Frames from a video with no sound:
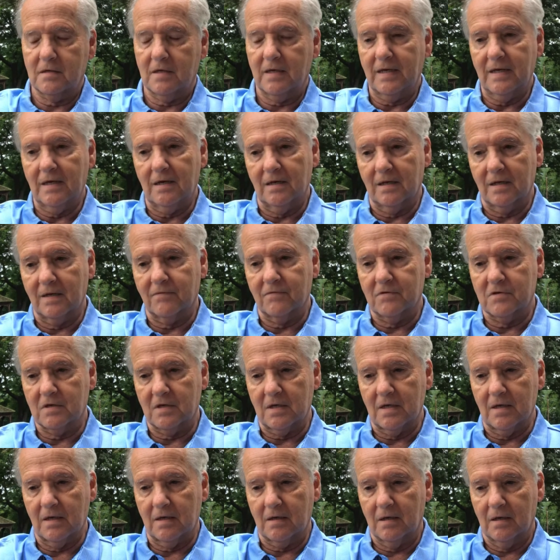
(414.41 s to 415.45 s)
He lives
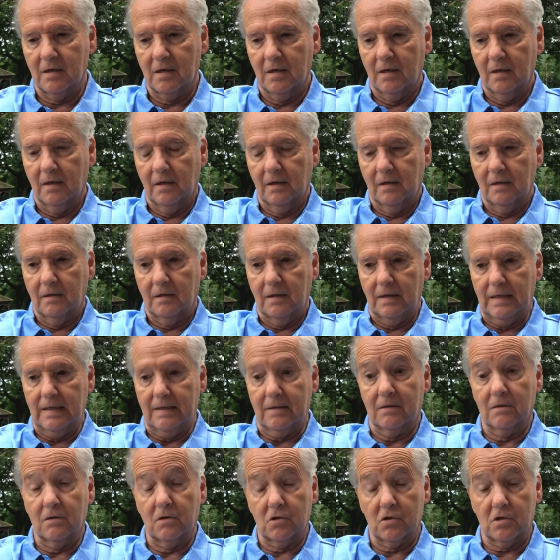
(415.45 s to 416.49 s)
in
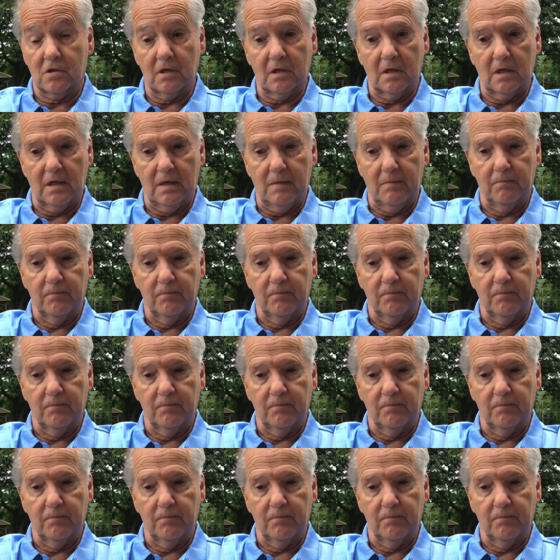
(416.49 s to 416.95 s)
the city,